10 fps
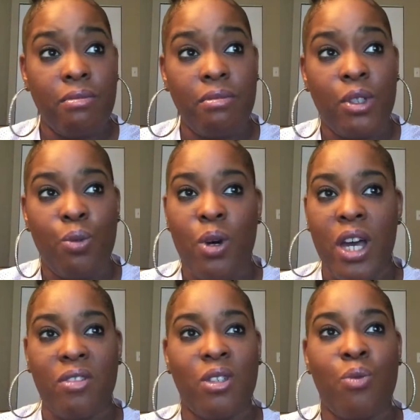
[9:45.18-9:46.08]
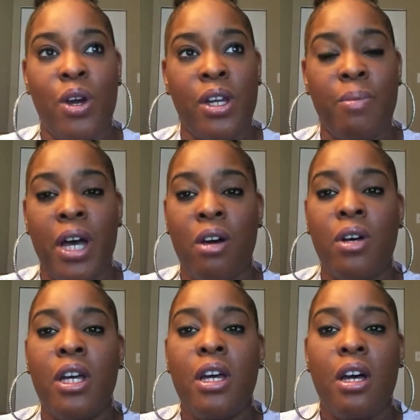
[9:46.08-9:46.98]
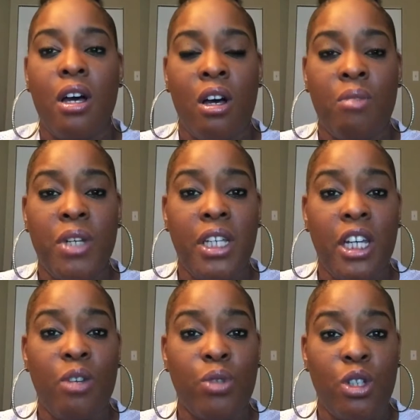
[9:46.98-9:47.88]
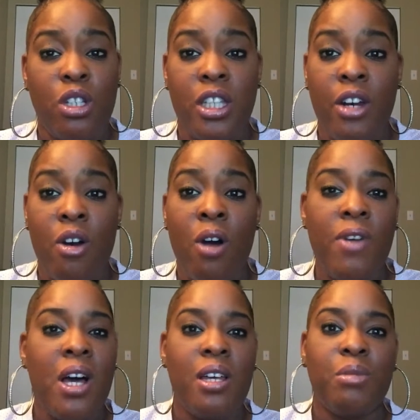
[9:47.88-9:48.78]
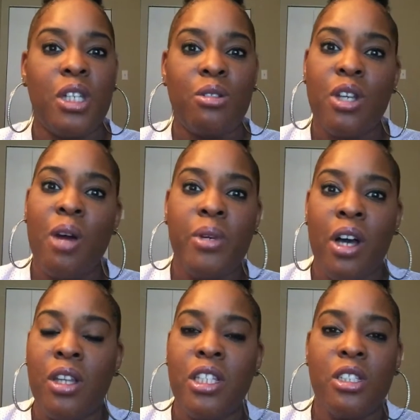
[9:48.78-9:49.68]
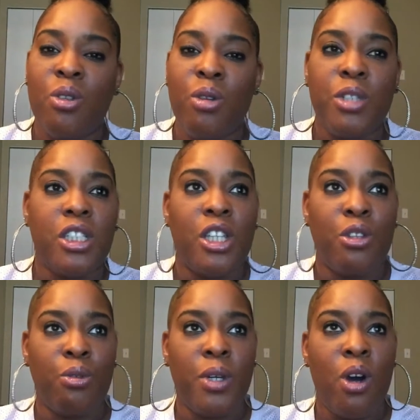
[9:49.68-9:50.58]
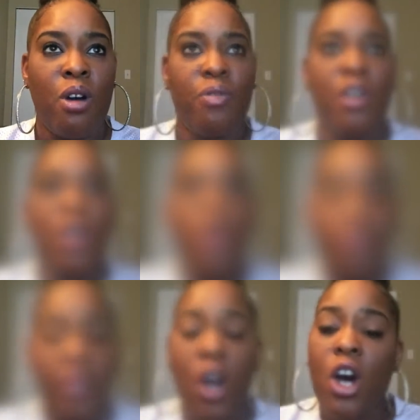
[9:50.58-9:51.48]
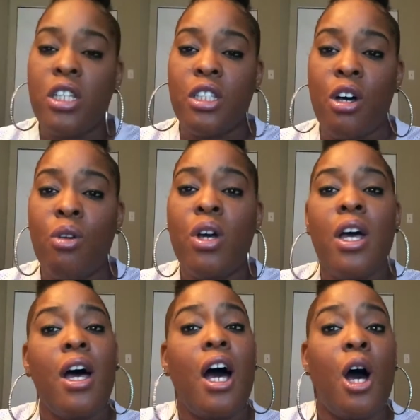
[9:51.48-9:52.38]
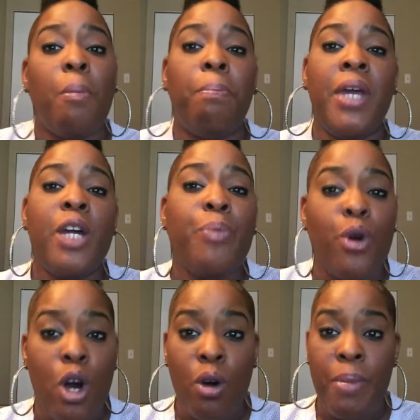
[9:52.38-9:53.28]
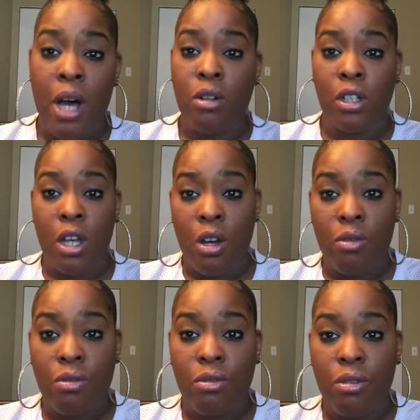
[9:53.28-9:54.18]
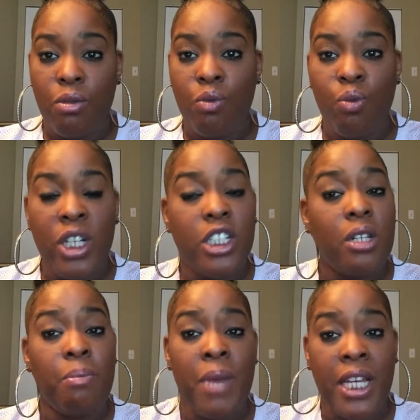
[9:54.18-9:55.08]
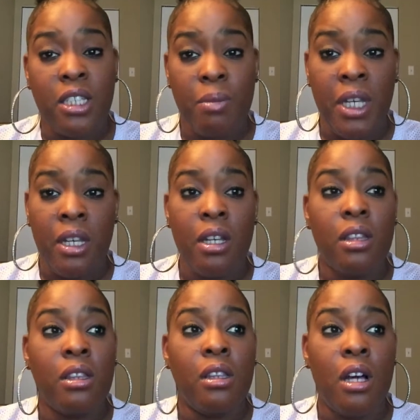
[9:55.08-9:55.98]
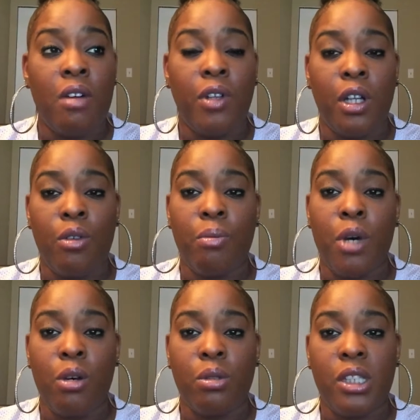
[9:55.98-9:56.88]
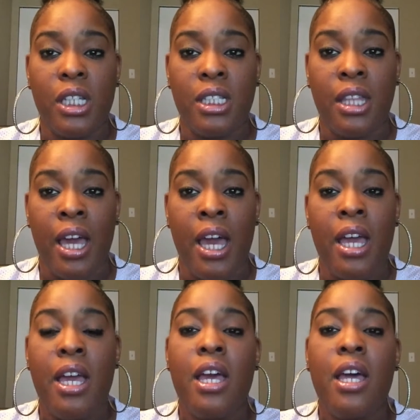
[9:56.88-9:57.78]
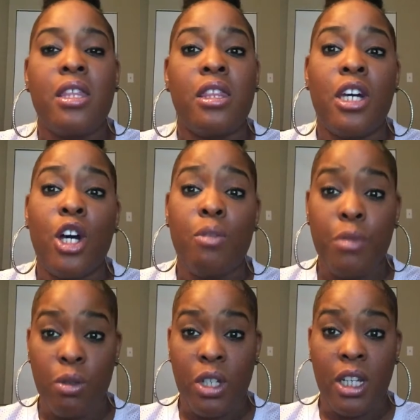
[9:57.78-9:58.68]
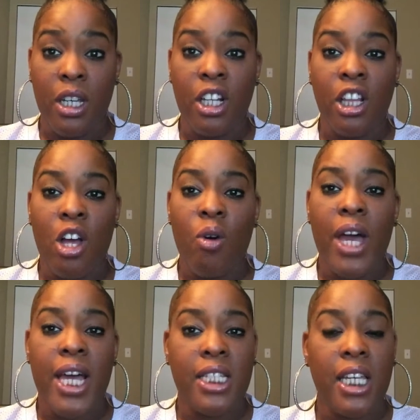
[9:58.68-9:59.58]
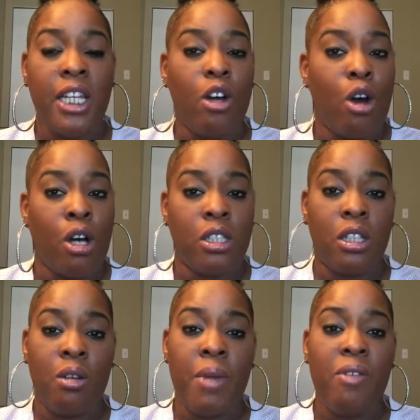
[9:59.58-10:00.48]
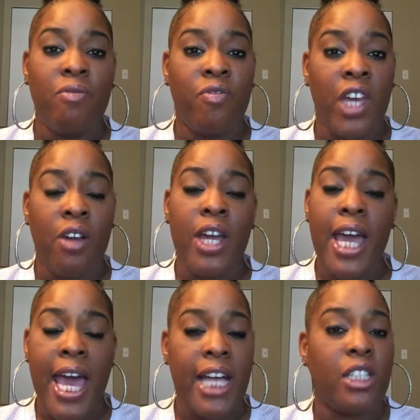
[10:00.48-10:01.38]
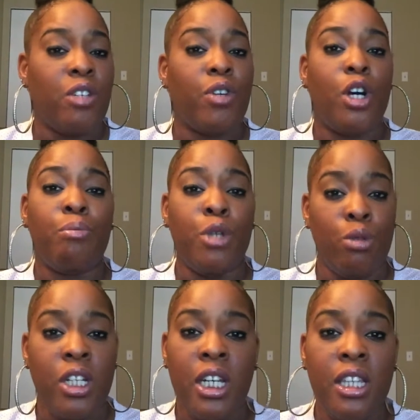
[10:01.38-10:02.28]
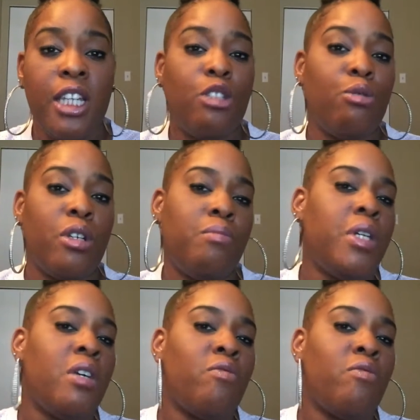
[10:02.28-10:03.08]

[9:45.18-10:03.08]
you won't have to worry about getting results that are off. I am so sorry, y'all. This storm just done threw me off. Also, a big pro about Glow: which makes me love Glow the most, is that the community. Glow has an awesome, very active community that you can be